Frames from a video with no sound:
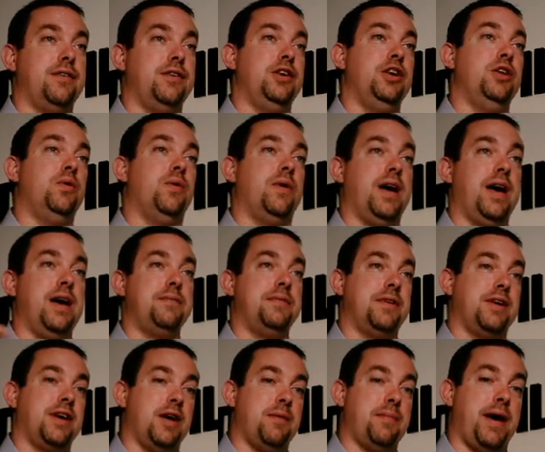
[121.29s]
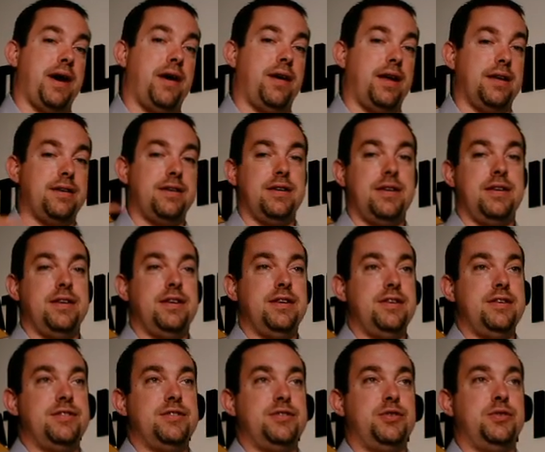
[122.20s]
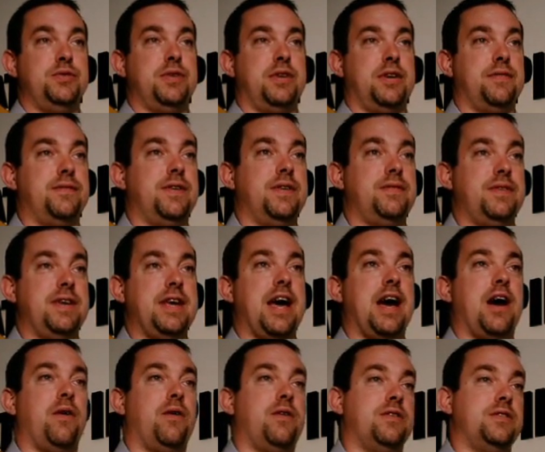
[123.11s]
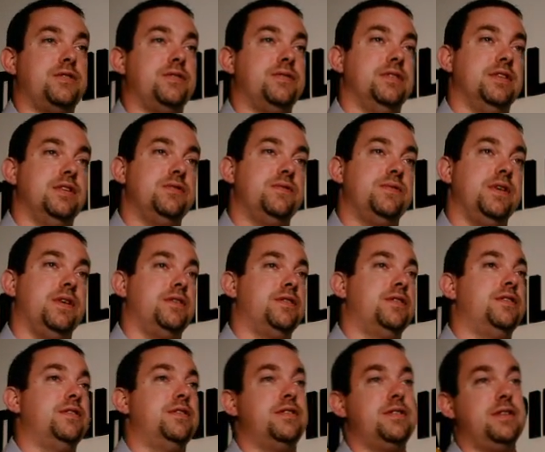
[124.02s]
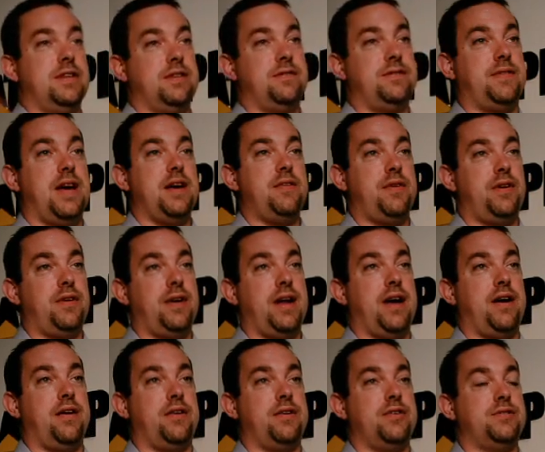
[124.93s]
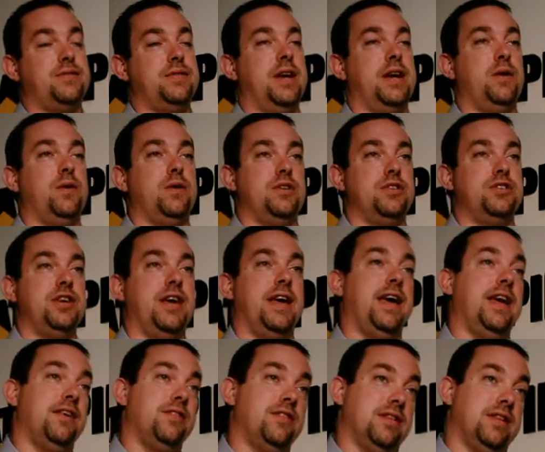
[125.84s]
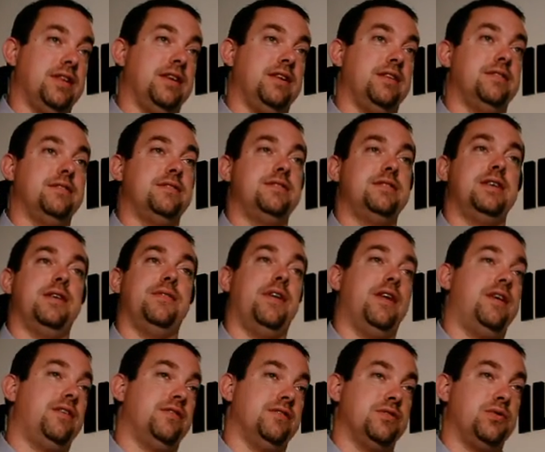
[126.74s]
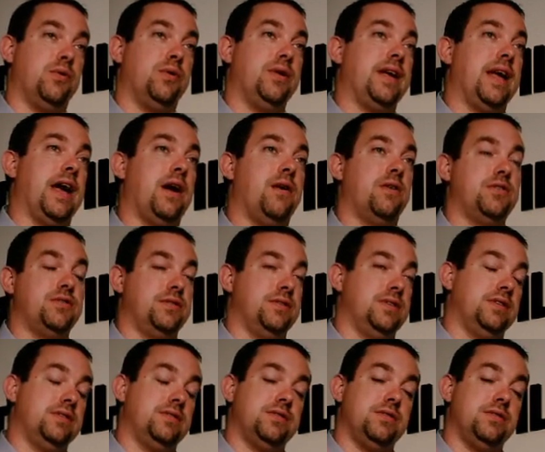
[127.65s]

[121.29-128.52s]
You don't have them to come out at 250 hours for this filter, and then 500 hours for that oil change, and then 720 hours for this.